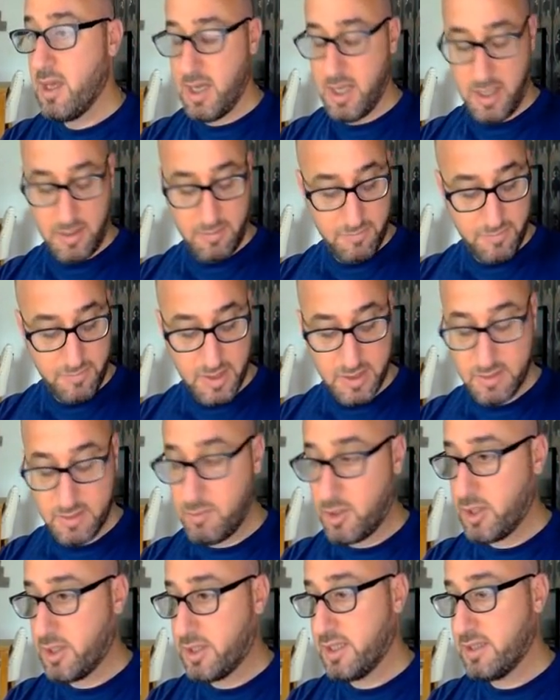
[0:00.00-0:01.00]
If this
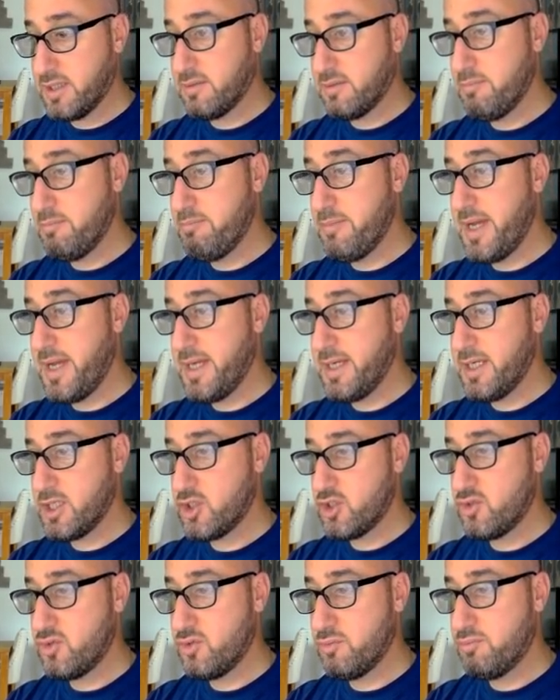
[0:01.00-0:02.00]
market
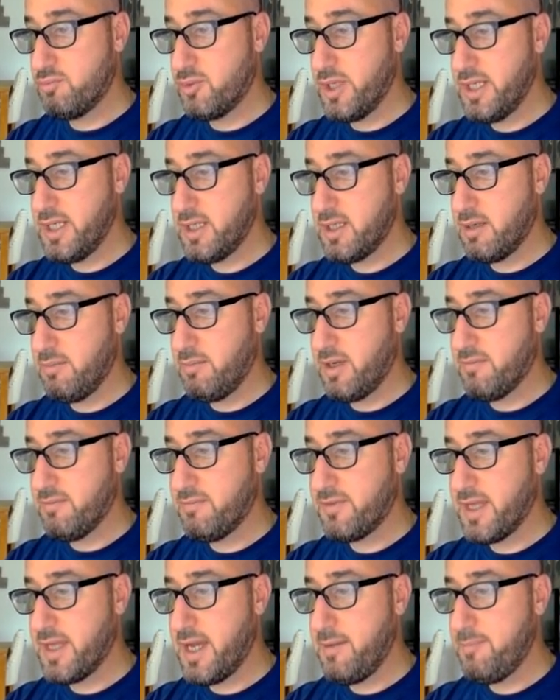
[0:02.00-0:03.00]
managed to break
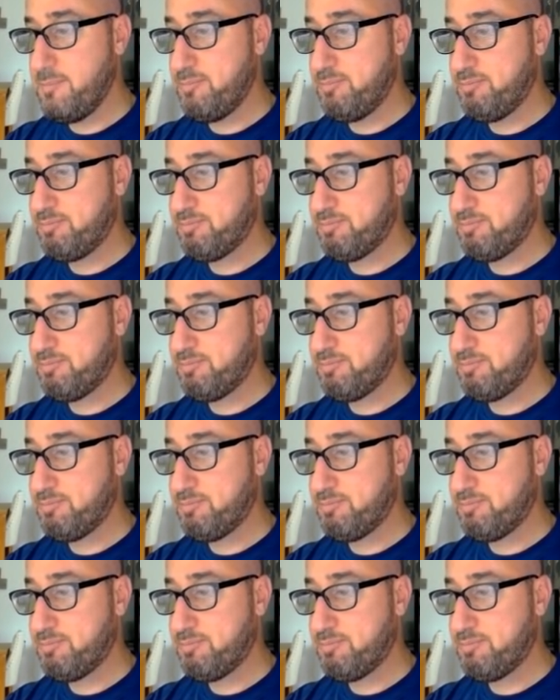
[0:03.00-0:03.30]
above that,